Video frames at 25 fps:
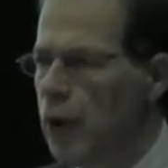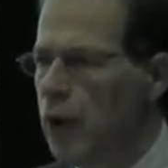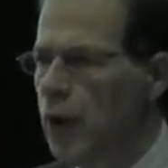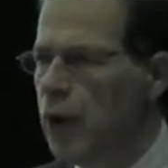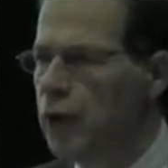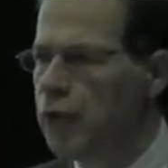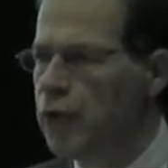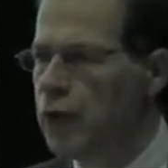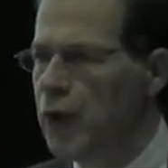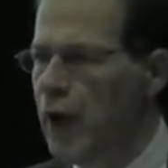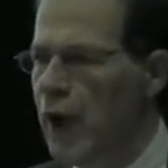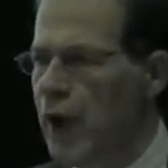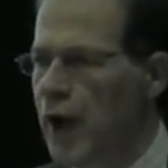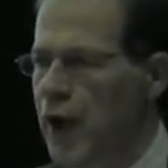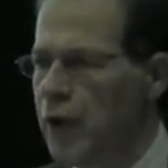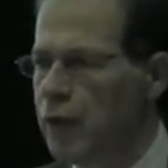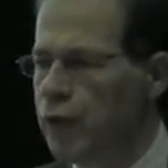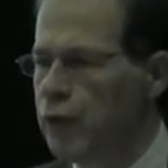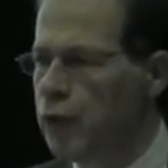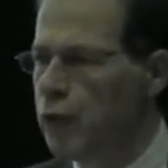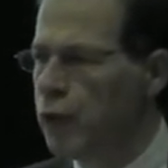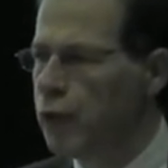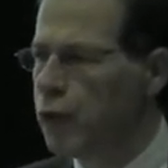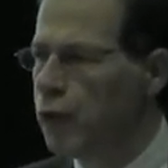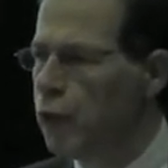as an
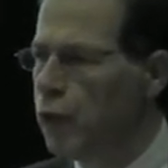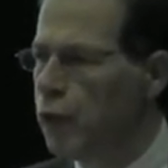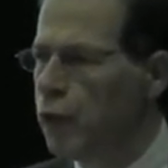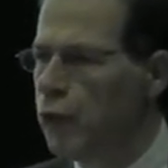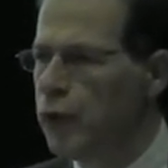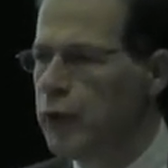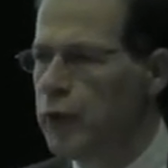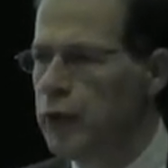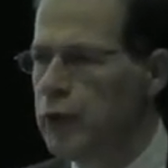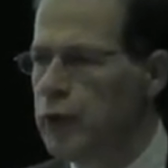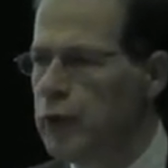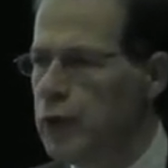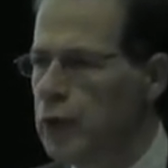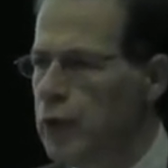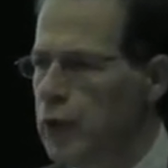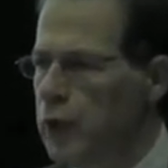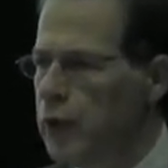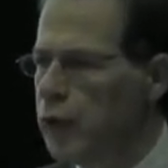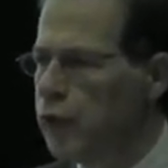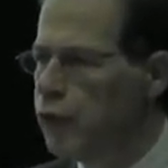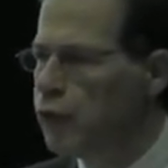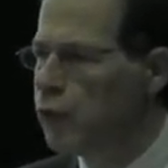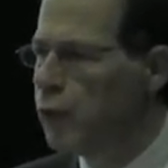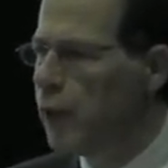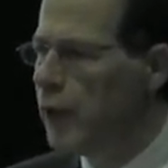afterthought in
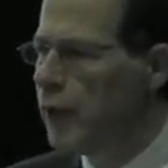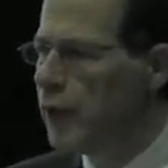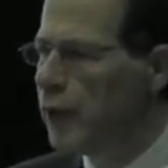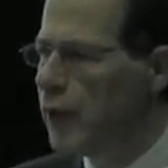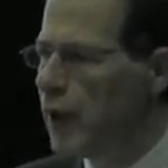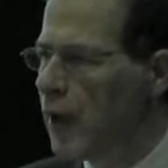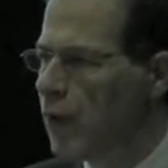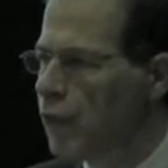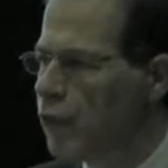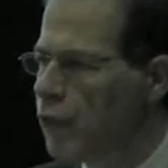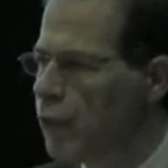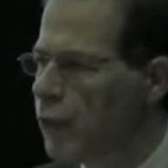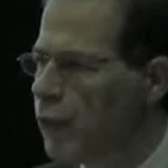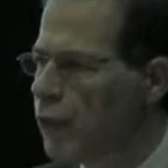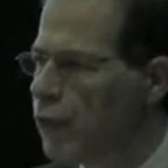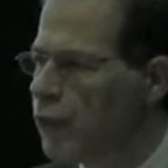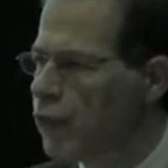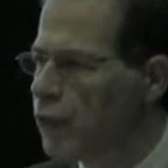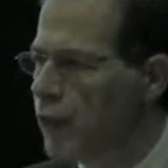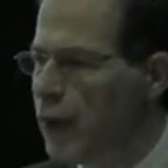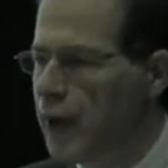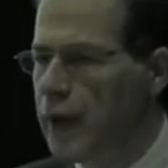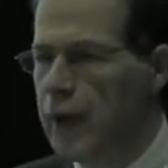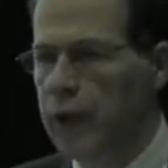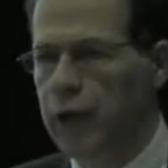years when
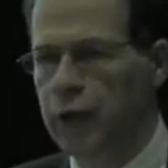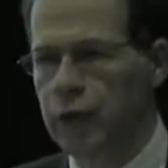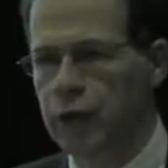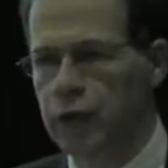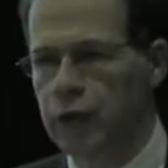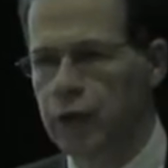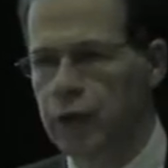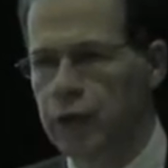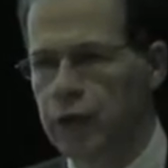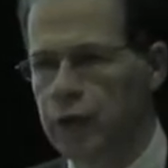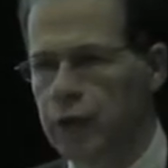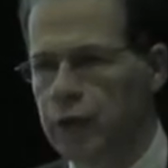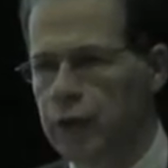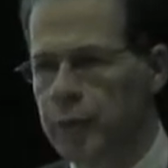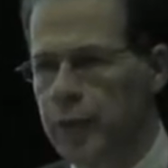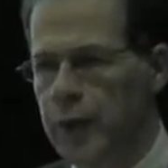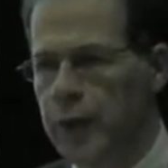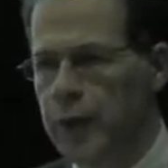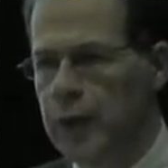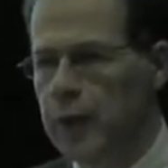governments had excess